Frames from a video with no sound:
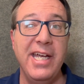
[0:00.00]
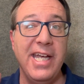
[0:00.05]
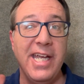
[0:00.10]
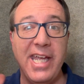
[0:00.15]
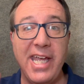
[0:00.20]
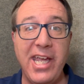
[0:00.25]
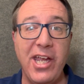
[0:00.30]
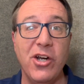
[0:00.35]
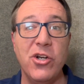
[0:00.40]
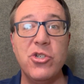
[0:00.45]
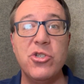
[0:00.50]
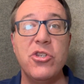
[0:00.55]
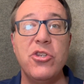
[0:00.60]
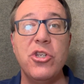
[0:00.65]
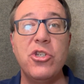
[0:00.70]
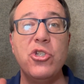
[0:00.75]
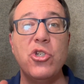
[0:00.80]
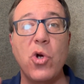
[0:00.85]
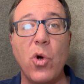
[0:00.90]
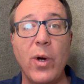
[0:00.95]
Here's the
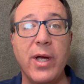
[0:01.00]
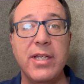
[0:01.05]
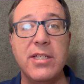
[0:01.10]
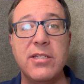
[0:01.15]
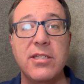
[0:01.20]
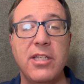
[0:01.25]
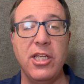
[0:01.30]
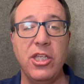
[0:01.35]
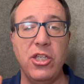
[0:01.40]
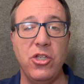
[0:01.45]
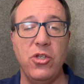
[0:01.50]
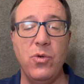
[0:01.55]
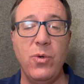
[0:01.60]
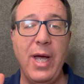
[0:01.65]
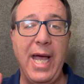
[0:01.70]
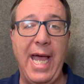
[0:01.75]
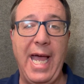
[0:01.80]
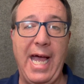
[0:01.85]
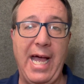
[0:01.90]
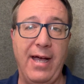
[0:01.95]
choice you
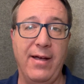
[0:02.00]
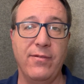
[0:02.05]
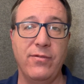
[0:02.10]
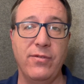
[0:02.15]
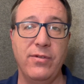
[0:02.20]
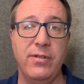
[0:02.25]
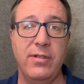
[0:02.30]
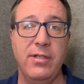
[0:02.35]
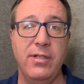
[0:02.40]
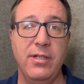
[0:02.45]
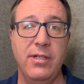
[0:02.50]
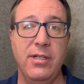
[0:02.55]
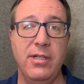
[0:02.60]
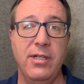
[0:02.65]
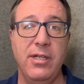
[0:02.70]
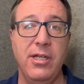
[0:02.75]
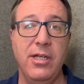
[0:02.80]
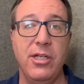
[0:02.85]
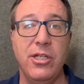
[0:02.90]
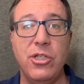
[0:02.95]
have.
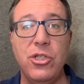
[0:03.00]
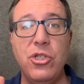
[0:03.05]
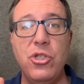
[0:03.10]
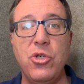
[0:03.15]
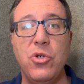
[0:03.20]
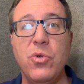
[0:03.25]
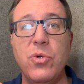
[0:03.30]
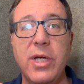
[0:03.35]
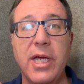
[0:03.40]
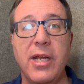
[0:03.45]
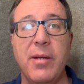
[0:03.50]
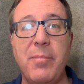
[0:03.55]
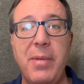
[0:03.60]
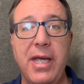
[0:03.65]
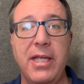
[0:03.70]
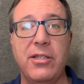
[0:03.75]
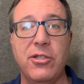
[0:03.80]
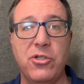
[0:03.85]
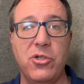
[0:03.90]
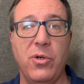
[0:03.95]
You get to
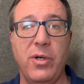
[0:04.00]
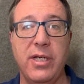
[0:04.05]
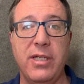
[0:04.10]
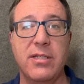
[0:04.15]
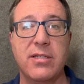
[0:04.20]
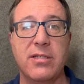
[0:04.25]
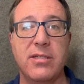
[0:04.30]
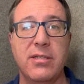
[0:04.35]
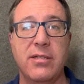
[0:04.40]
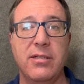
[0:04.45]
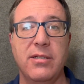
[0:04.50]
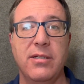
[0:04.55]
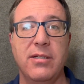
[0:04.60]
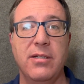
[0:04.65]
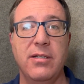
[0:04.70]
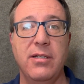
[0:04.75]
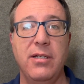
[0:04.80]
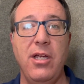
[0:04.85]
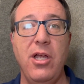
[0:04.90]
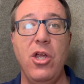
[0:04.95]
make the choice.
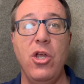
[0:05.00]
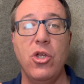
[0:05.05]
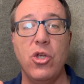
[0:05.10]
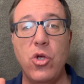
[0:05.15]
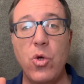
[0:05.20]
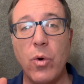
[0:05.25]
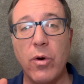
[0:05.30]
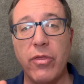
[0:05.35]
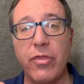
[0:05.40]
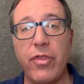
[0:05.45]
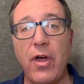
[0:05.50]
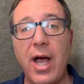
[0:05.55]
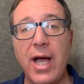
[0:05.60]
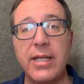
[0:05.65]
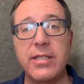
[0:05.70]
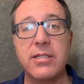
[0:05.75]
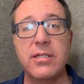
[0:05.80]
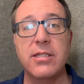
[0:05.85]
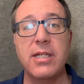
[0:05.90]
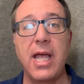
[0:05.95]
Your
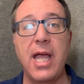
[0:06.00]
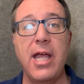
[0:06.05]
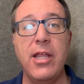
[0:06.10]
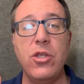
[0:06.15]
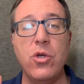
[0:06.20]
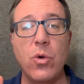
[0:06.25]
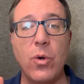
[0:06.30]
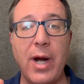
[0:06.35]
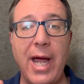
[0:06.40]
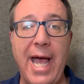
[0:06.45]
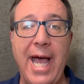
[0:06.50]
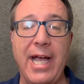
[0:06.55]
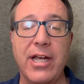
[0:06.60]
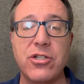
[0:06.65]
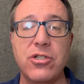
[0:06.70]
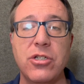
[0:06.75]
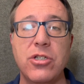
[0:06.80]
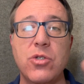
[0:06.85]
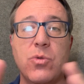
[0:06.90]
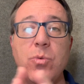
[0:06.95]
thoughts and your
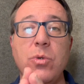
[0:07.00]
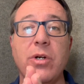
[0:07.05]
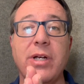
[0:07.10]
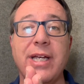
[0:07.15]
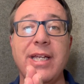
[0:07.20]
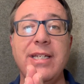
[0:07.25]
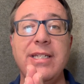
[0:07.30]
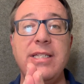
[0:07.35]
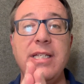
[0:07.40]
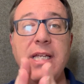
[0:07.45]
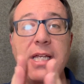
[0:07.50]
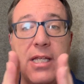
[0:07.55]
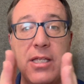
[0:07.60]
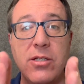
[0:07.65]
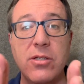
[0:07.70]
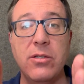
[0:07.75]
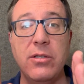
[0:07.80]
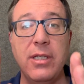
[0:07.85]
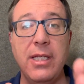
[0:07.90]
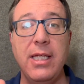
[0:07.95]
actions will
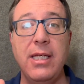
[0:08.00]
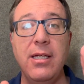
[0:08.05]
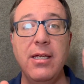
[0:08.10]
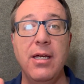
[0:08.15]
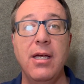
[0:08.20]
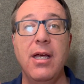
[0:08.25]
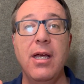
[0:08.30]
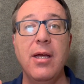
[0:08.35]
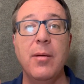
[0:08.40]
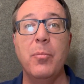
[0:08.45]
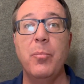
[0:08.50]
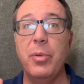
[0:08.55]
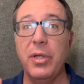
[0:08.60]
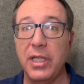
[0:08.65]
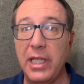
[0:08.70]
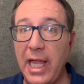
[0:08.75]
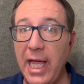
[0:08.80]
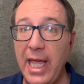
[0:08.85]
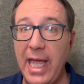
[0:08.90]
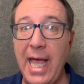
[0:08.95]
continually
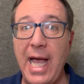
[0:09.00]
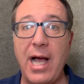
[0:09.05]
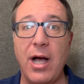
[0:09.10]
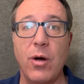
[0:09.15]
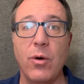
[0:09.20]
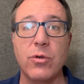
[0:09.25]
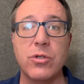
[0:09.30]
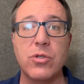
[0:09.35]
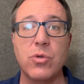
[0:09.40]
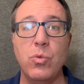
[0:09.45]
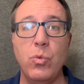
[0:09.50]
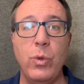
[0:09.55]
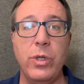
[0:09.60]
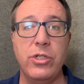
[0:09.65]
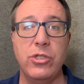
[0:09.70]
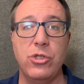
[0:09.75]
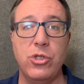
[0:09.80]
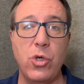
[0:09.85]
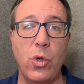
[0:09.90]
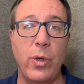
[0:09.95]
belay out
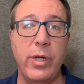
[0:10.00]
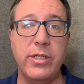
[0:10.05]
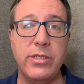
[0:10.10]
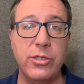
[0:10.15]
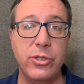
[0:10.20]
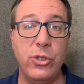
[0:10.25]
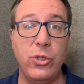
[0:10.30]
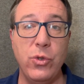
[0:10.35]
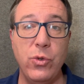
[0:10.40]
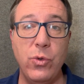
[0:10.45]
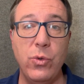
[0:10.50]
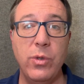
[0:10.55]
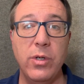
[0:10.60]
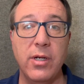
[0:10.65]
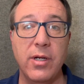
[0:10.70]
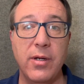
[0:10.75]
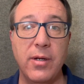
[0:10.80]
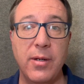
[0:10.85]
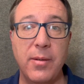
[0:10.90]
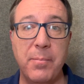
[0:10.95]
which choice you
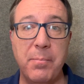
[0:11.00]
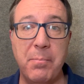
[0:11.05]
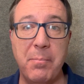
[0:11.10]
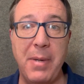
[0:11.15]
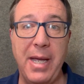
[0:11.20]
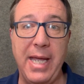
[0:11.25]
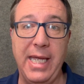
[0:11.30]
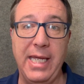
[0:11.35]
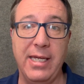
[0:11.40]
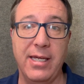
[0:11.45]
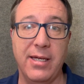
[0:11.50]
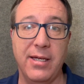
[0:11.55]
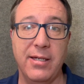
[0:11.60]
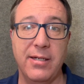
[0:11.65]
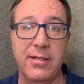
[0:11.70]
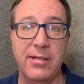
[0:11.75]
make.